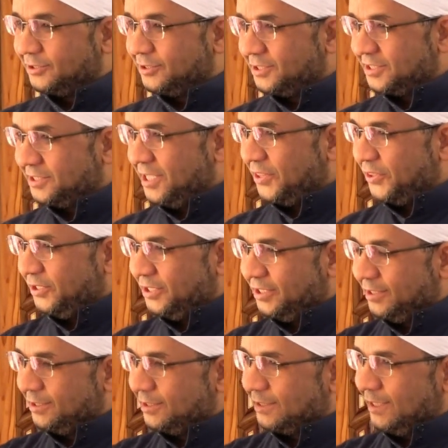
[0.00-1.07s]
There is
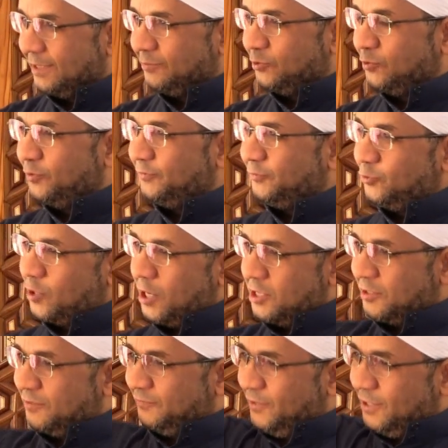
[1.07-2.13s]
nothing in Islam, you know, if you
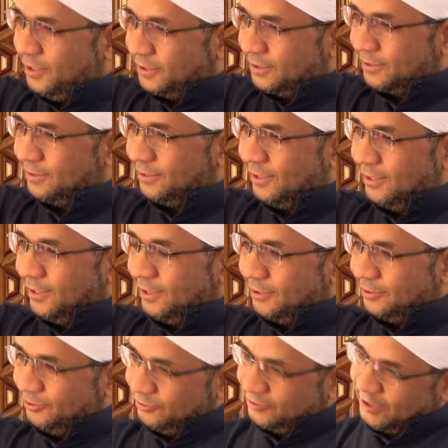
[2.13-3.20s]
can't fast,
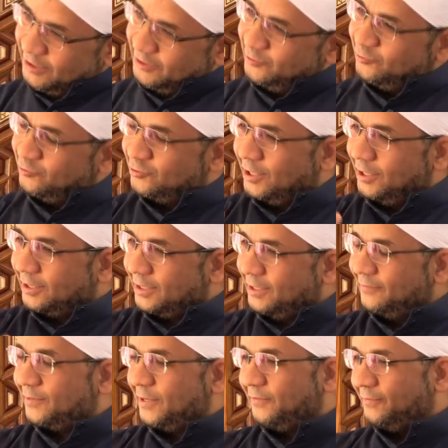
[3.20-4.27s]
you can you can
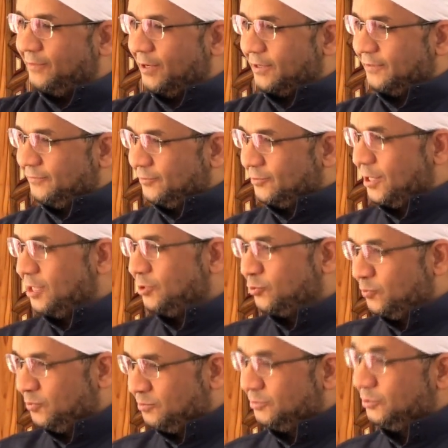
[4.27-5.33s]
give kafara. If you
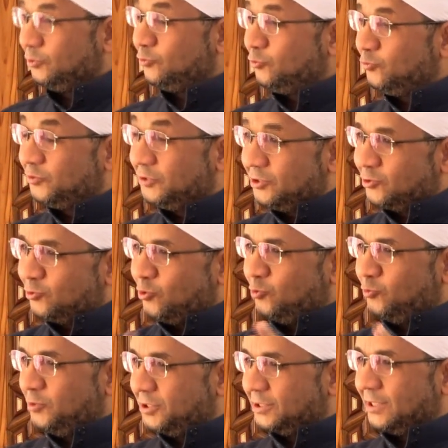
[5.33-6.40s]
can't, you know, there is
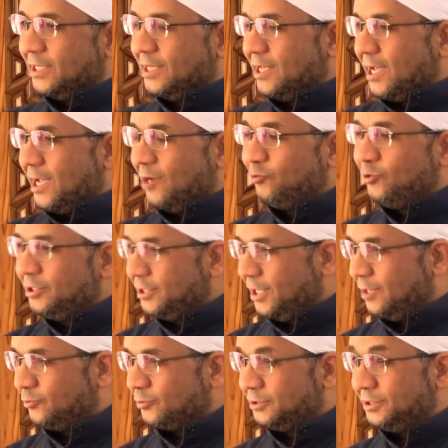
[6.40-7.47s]
always a way
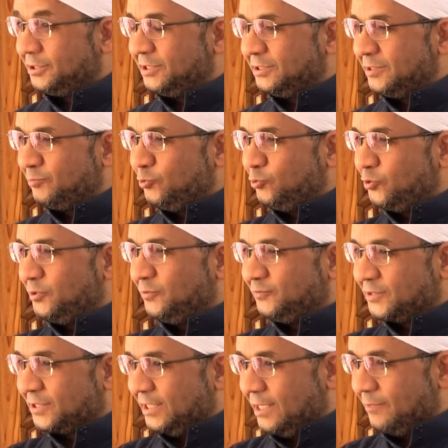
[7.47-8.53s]
out. This is the beauty
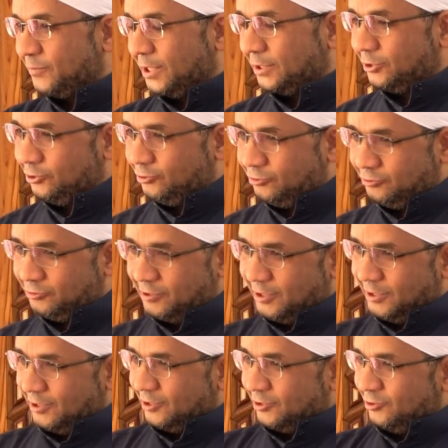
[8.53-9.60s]
of Islam that
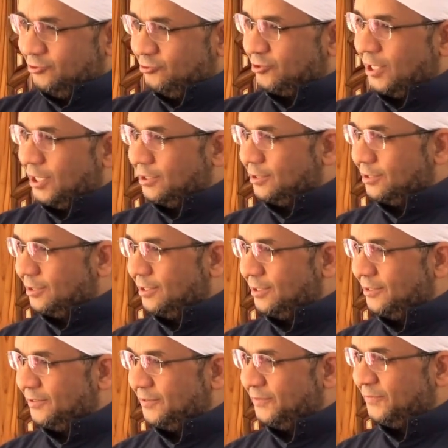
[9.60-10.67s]
you you can
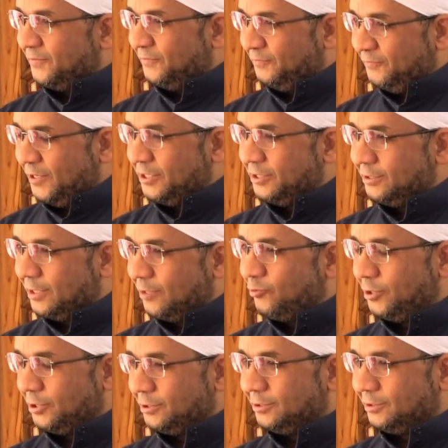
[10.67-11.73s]
uh, find a
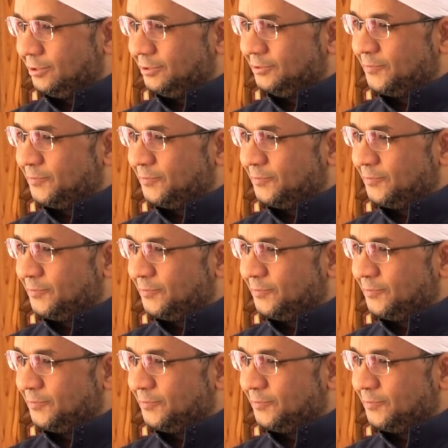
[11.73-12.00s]
way. yeah.